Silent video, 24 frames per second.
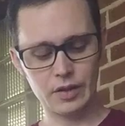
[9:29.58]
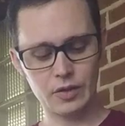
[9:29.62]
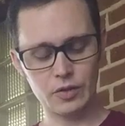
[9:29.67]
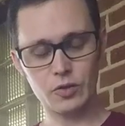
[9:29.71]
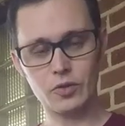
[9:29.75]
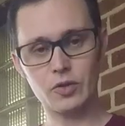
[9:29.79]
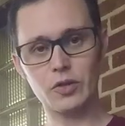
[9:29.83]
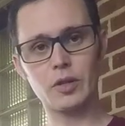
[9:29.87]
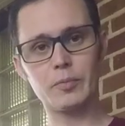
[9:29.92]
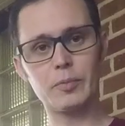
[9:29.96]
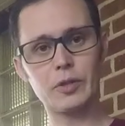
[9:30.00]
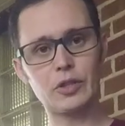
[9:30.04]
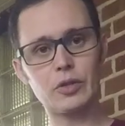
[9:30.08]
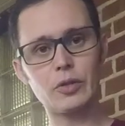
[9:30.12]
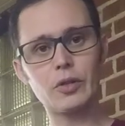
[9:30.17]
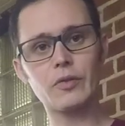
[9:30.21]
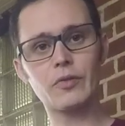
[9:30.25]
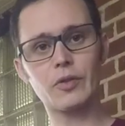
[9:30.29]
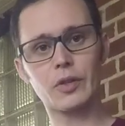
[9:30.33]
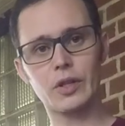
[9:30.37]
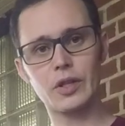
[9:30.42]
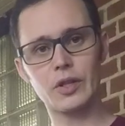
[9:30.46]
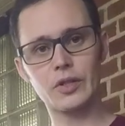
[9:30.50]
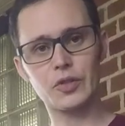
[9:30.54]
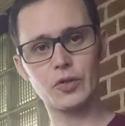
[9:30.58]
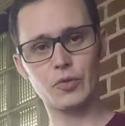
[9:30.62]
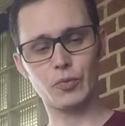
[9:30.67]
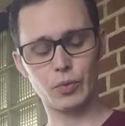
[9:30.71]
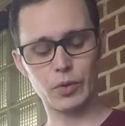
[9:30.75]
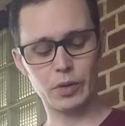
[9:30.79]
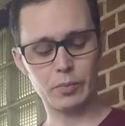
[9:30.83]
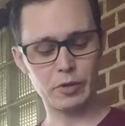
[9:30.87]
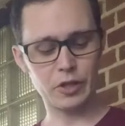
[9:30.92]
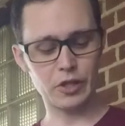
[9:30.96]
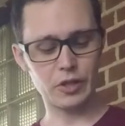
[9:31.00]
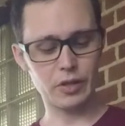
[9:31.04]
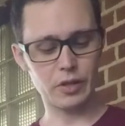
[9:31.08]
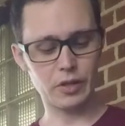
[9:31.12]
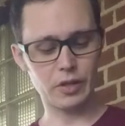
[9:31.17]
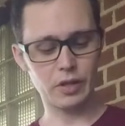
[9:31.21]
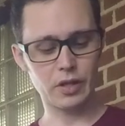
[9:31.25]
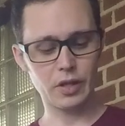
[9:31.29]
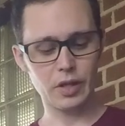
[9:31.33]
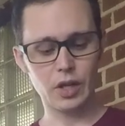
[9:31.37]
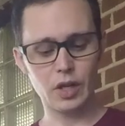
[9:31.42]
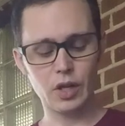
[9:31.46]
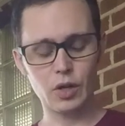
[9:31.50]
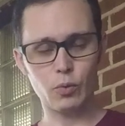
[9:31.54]
going to be two different cuts of rib in there.
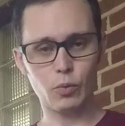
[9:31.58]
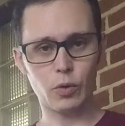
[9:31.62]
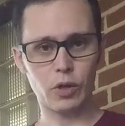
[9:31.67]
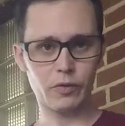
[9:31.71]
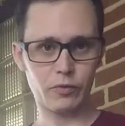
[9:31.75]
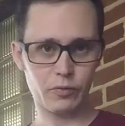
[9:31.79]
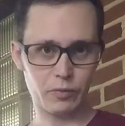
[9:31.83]
One of them